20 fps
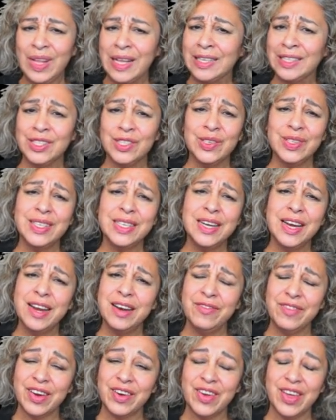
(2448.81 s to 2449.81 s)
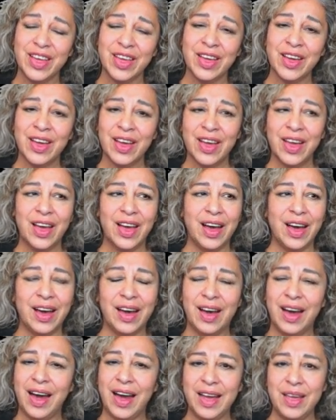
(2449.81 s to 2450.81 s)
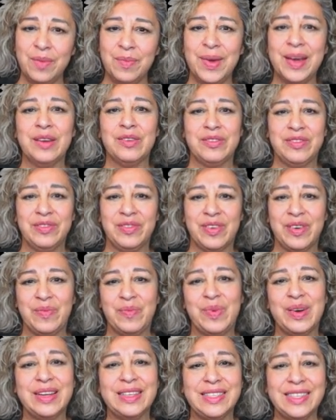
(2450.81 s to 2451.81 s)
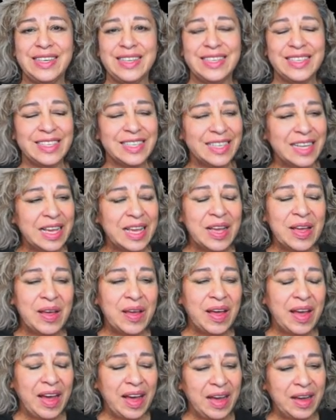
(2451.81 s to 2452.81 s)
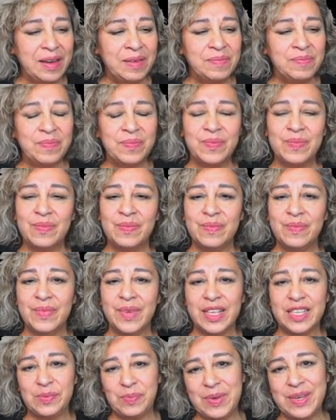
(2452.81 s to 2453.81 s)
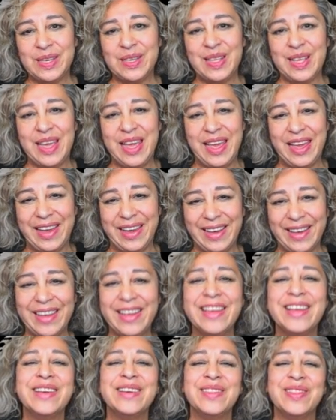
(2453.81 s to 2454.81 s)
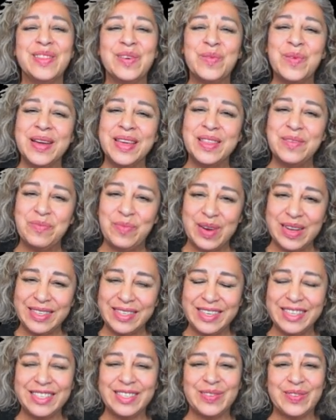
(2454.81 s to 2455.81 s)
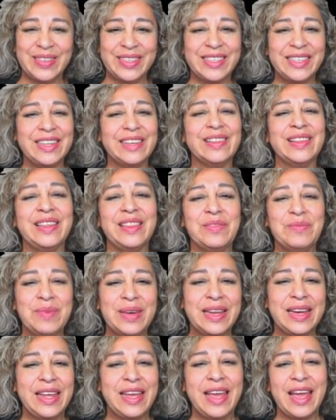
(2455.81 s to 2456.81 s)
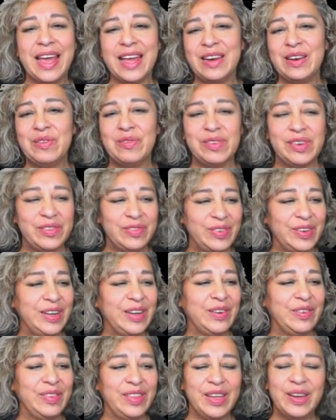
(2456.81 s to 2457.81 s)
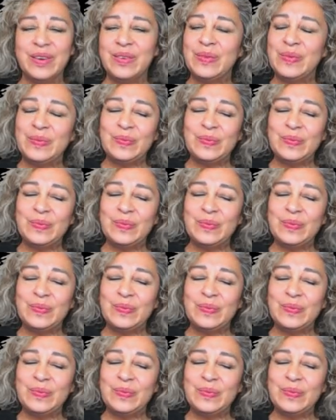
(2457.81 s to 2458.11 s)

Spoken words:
So it's not a very high amount for a president, especially the way the presidents were stealing the money hand over foot over there.